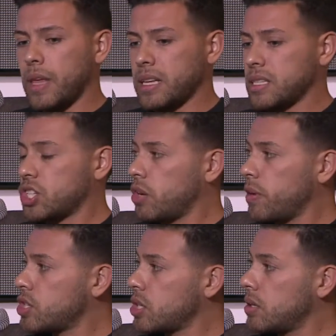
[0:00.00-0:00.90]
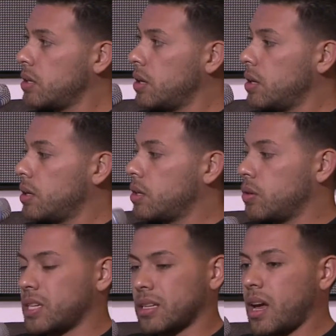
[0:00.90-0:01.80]
as a generation you know
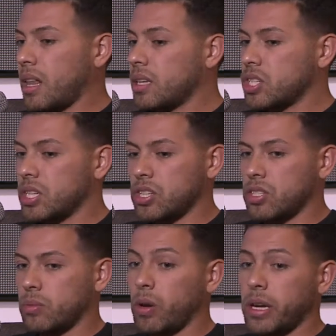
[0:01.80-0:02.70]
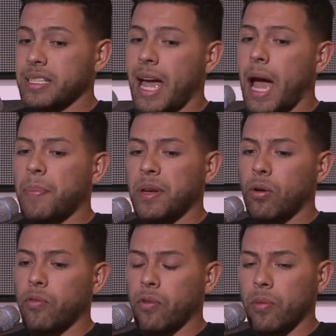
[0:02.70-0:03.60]
technology is what has happened
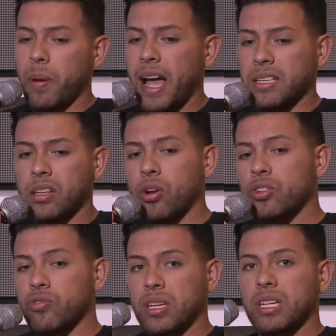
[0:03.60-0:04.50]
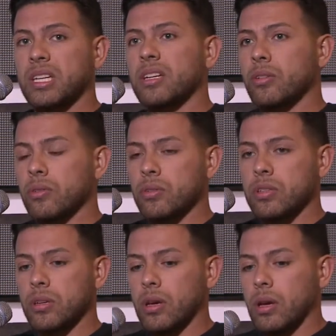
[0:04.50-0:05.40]
over the past hundred years